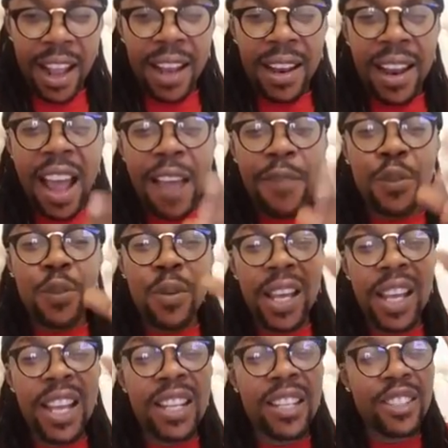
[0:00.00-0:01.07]
Life
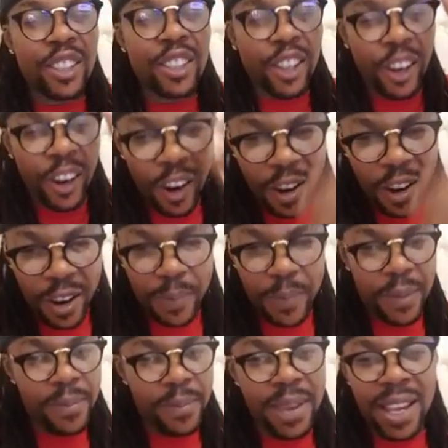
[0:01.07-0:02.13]
took its turn
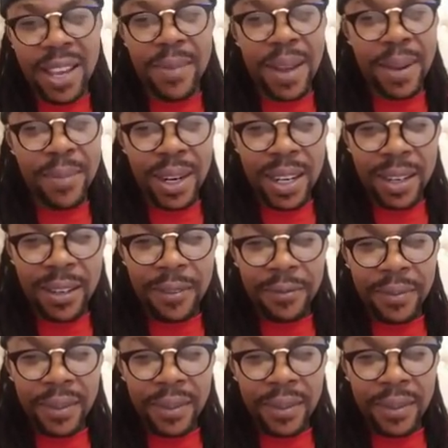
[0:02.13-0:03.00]
upon me, my brother,